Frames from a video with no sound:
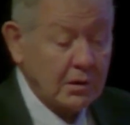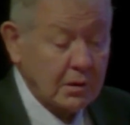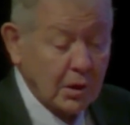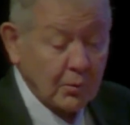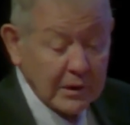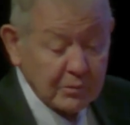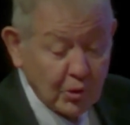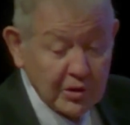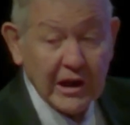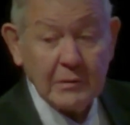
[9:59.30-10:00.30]
Aramco
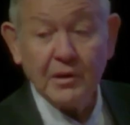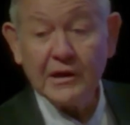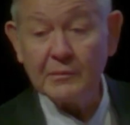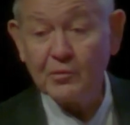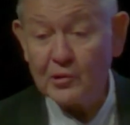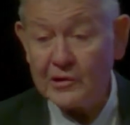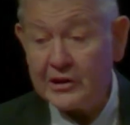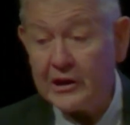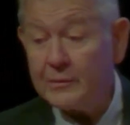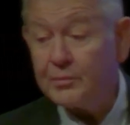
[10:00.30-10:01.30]
came by the Berkeley
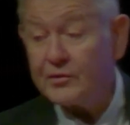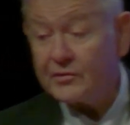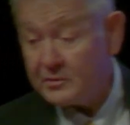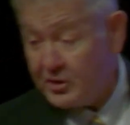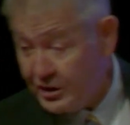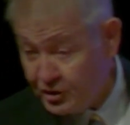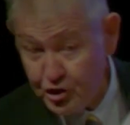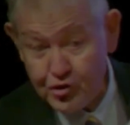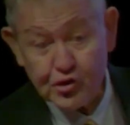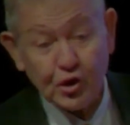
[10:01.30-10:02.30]
campus 10
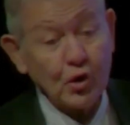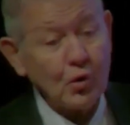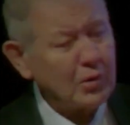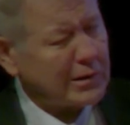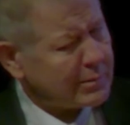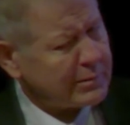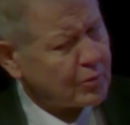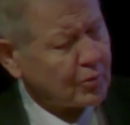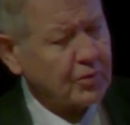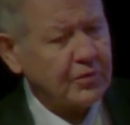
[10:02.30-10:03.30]
years ago, a little
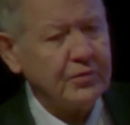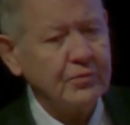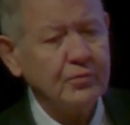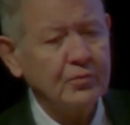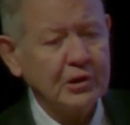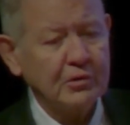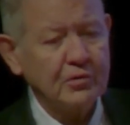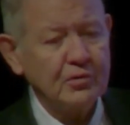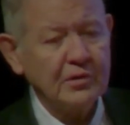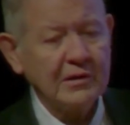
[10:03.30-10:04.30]
more, to
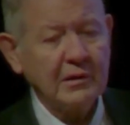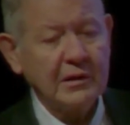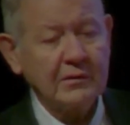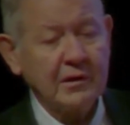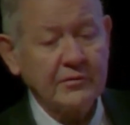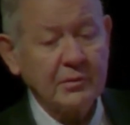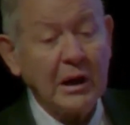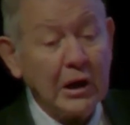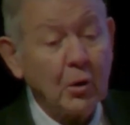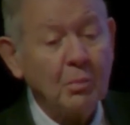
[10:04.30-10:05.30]
recruit some
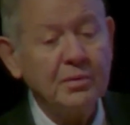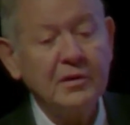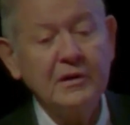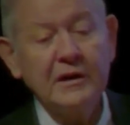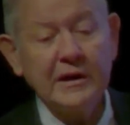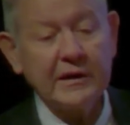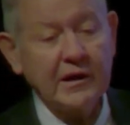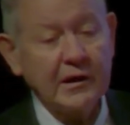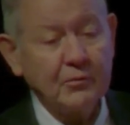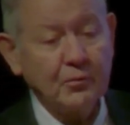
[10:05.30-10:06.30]
help. And I
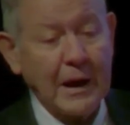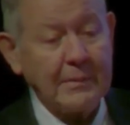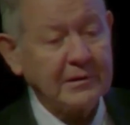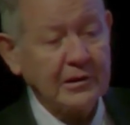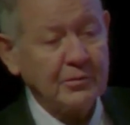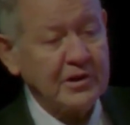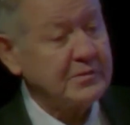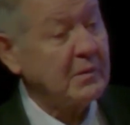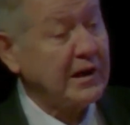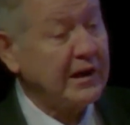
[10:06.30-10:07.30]
rapidly raised my
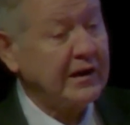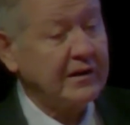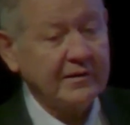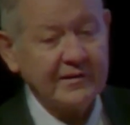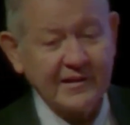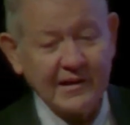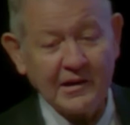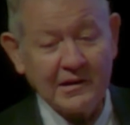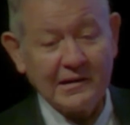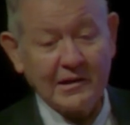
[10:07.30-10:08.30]
hand and said
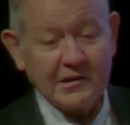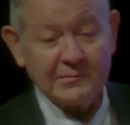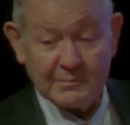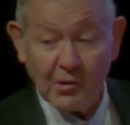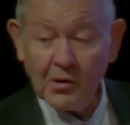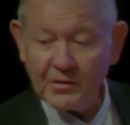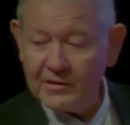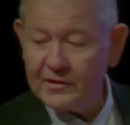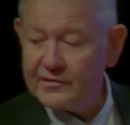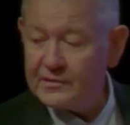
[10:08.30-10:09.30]
I'd like to be part of
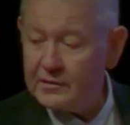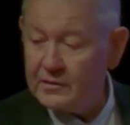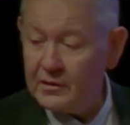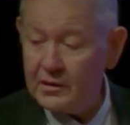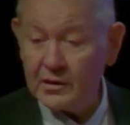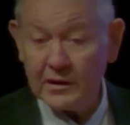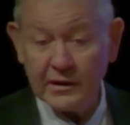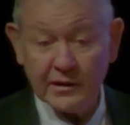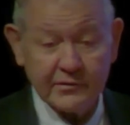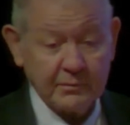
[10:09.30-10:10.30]
this, and
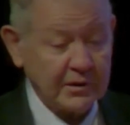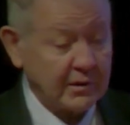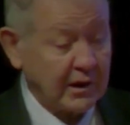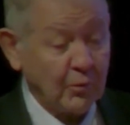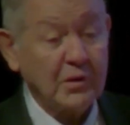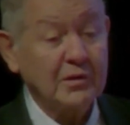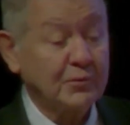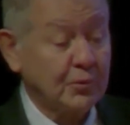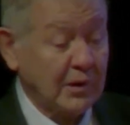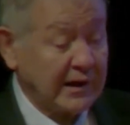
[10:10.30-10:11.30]
it's been a wonderful
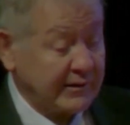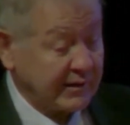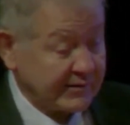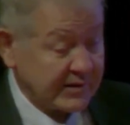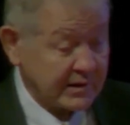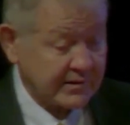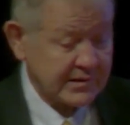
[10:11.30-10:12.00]
ride since.